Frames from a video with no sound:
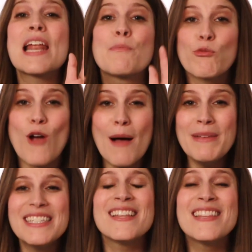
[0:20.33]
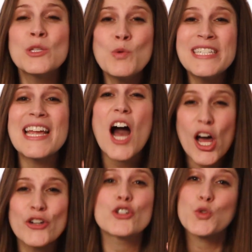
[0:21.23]
And I promise this will take
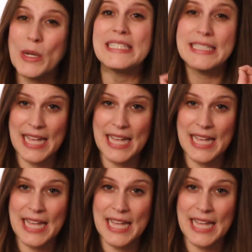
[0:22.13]
under 20